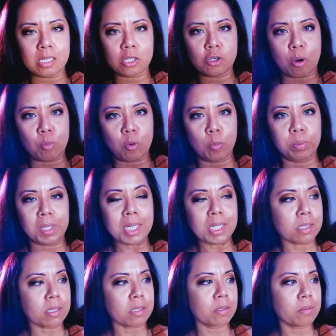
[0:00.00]
drumroll
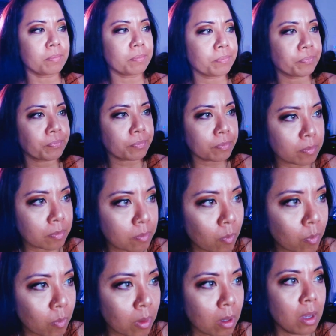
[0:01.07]
please,
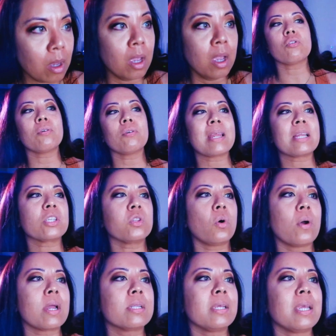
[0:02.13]
creates
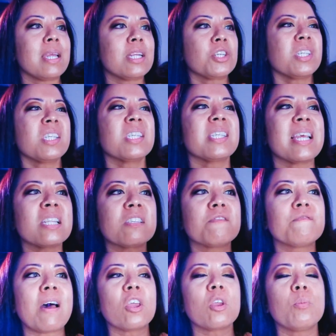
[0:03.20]
loyalty. It just sends
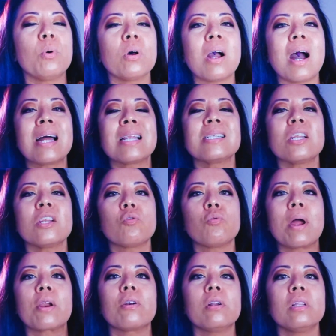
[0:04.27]
valuable content
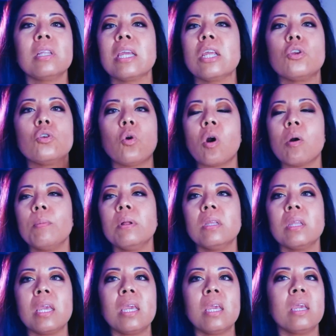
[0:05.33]
regularly,
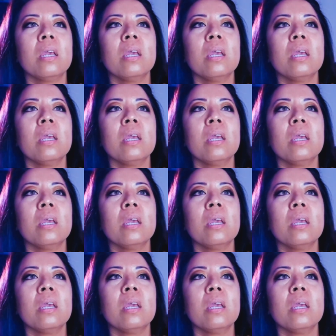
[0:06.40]
normally,